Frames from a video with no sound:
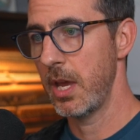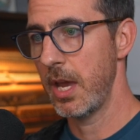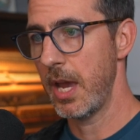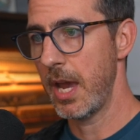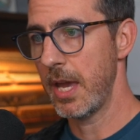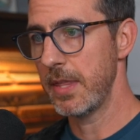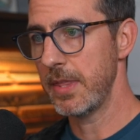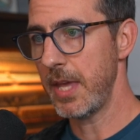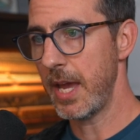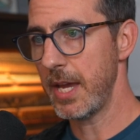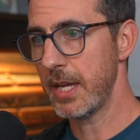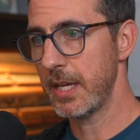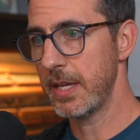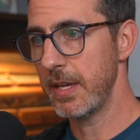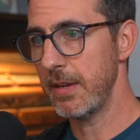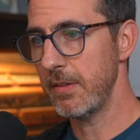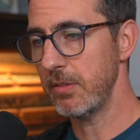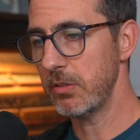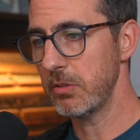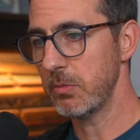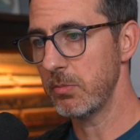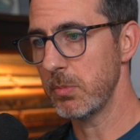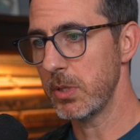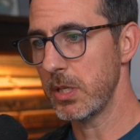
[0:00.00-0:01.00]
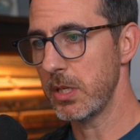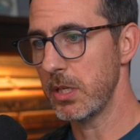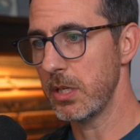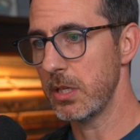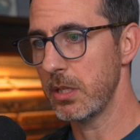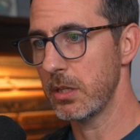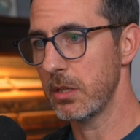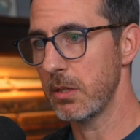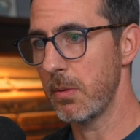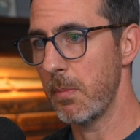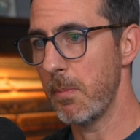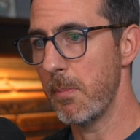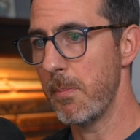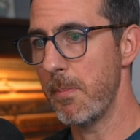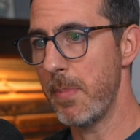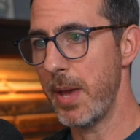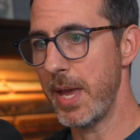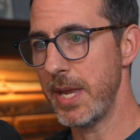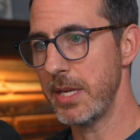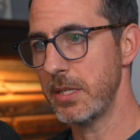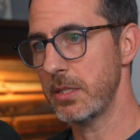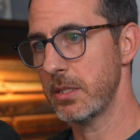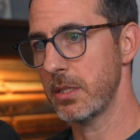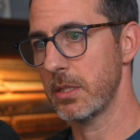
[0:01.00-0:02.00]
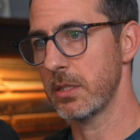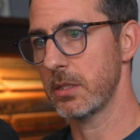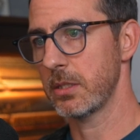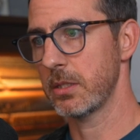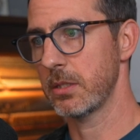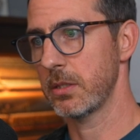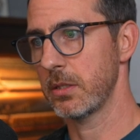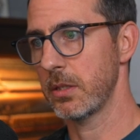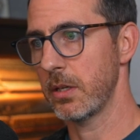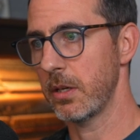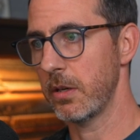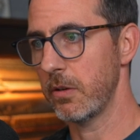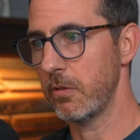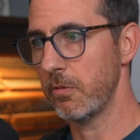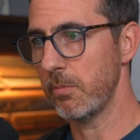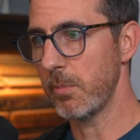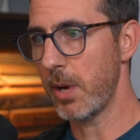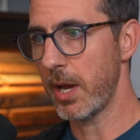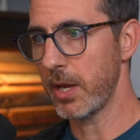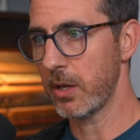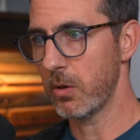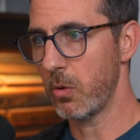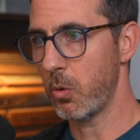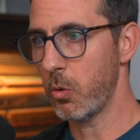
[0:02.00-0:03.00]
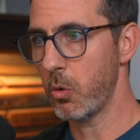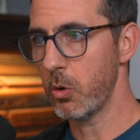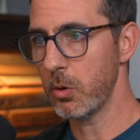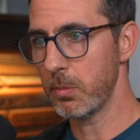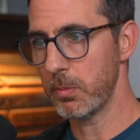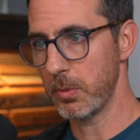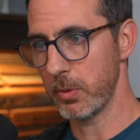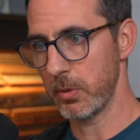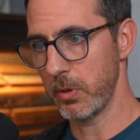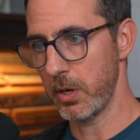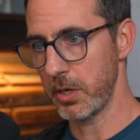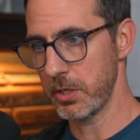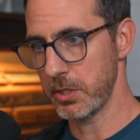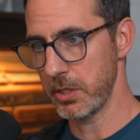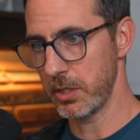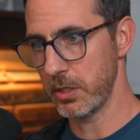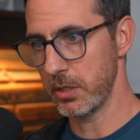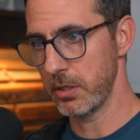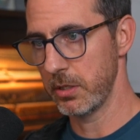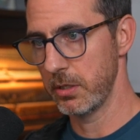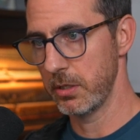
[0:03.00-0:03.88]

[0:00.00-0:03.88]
And that gives me the basis of my chord progression.